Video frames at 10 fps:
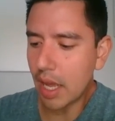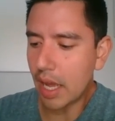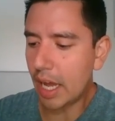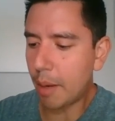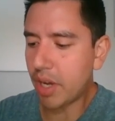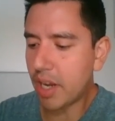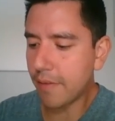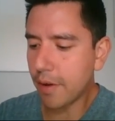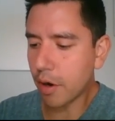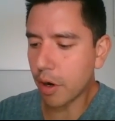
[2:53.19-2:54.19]
But
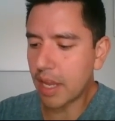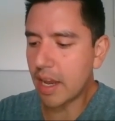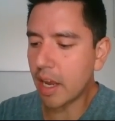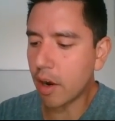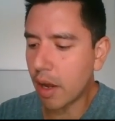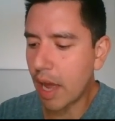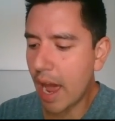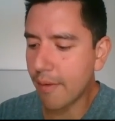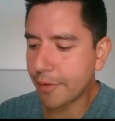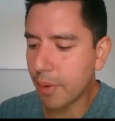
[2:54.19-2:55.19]
if you're getting an
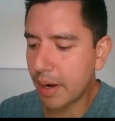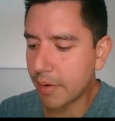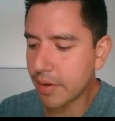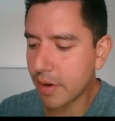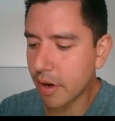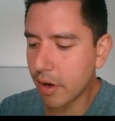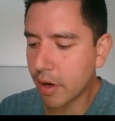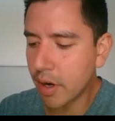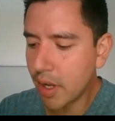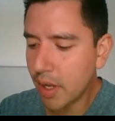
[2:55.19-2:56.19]
average rate of
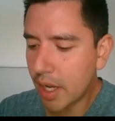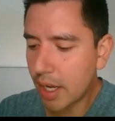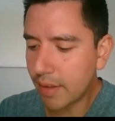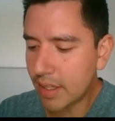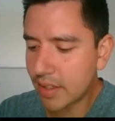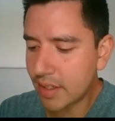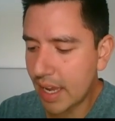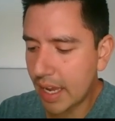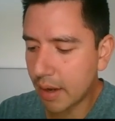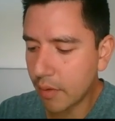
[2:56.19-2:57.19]
return, let's
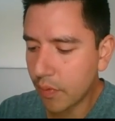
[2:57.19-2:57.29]
say